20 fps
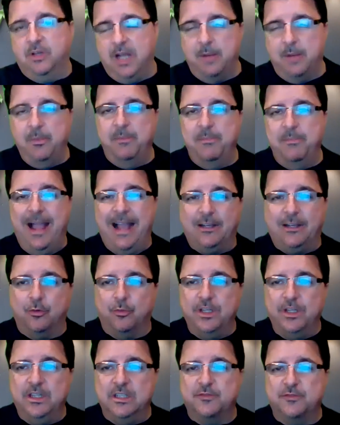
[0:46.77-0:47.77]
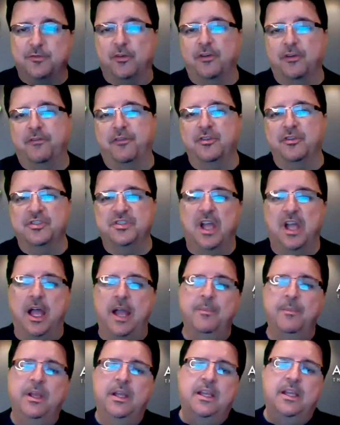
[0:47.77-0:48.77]
coming back to read this for a first
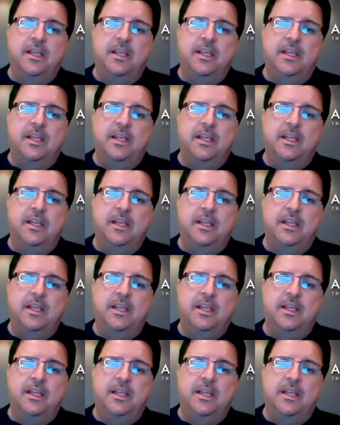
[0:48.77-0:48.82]
time.